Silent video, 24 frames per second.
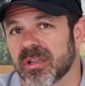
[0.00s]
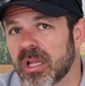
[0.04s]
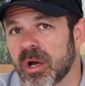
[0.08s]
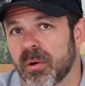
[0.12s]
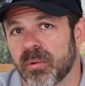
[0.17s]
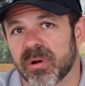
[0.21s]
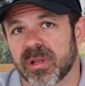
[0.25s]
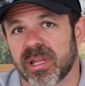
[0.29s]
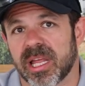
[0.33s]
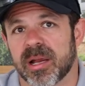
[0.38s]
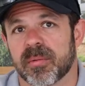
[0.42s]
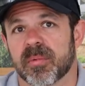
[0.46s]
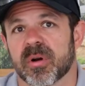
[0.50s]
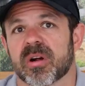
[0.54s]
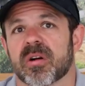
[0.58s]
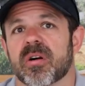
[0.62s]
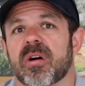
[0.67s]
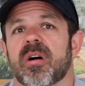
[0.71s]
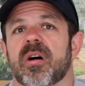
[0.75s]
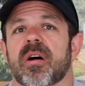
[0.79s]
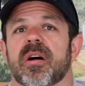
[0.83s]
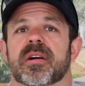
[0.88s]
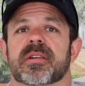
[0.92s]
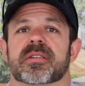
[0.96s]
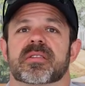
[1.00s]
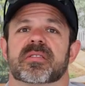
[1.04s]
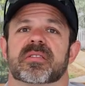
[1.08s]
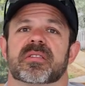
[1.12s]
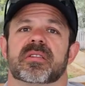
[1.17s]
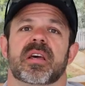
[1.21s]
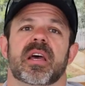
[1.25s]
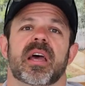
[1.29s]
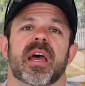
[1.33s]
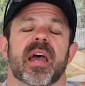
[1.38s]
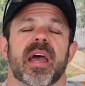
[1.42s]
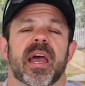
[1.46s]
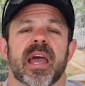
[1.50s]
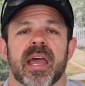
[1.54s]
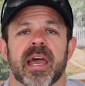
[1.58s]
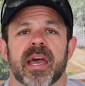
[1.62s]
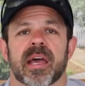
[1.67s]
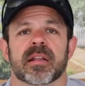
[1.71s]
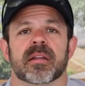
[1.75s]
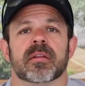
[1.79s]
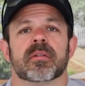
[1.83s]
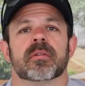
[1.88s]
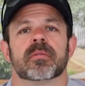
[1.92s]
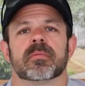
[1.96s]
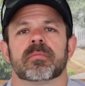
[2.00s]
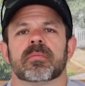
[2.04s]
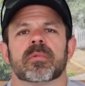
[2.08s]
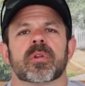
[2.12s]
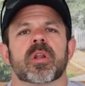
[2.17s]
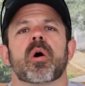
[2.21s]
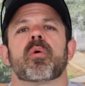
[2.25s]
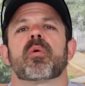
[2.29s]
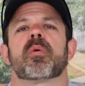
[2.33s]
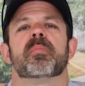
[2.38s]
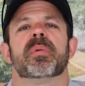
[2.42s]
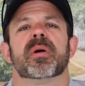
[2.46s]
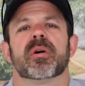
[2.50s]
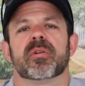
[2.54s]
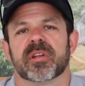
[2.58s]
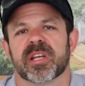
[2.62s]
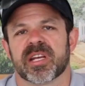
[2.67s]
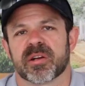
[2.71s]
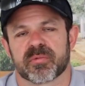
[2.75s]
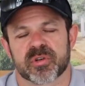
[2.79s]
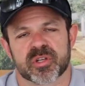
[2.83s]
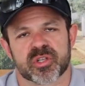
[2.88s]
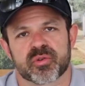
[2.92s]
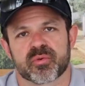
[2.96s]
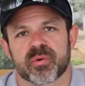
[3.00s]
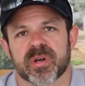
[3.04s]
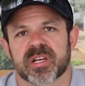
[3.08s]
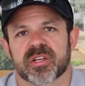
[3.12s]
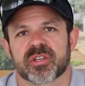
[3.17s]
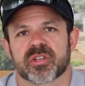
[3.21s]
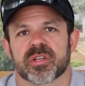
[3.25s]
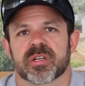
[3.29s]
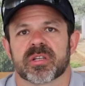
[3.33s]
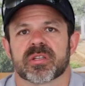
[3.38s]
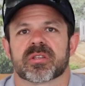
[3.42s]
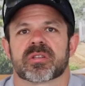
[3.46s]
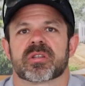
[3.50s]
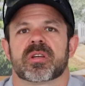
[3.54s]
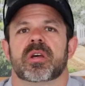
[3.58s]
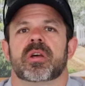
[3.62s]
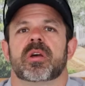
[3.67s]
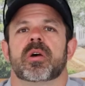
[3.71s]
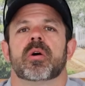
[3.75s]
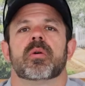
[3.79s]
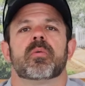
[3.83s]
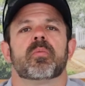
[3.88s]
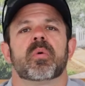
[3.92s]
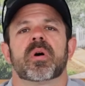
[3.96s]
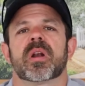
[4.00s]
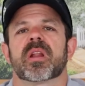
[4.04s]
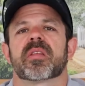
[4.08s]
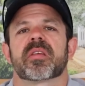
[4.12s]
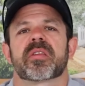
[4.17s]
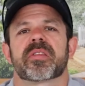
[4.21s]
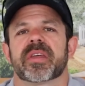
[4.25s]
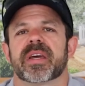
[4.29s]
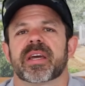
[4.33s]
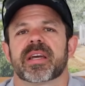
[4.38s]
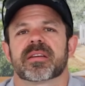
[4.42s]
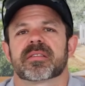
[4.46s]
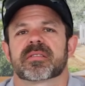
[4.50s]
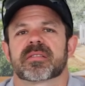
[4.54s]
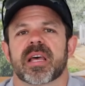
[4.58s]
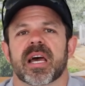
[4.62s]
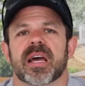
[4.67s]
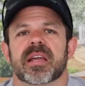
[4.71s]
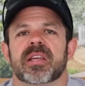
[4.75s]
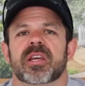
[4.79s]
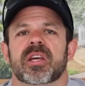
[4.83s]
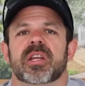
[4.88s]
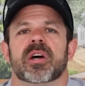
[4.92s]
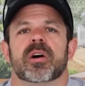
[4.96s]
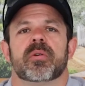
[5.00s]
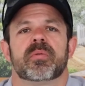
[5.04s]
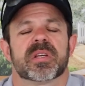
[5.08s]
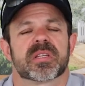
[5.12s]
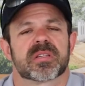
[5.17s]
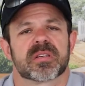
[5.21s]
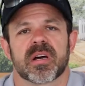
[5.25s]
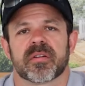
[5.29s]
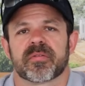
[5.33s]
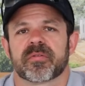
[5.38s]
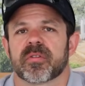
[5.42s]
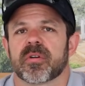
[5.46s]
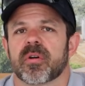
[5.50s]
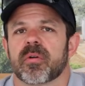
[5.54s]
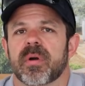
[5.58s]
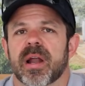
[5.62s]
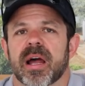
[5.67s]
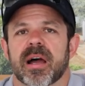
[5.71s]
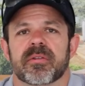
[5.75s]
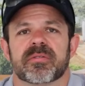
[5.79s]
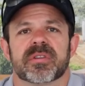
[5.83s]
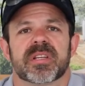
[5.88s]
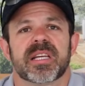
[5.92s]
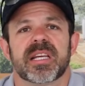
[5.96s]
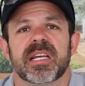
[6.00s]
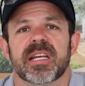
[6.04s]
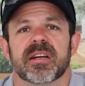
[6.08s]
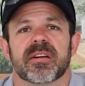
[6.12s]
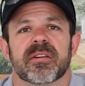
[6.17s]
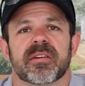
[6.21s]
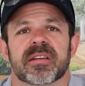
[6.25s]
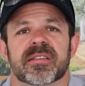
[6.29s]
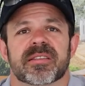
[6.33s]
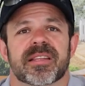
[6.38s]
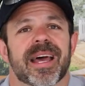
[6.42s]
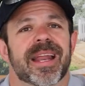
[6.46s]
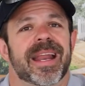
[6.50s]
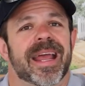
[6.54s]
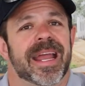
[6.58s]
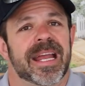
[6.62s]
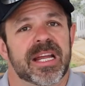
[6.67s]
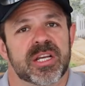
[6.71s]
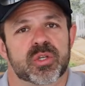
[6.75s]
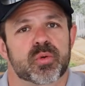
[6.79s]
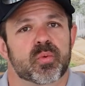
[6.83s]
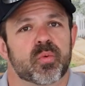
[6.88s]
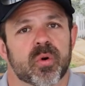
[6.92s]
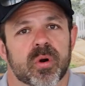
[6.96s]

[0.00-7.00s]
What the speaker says: lower labor costs and lower building restrictions. One of the things that we suffer around here is that H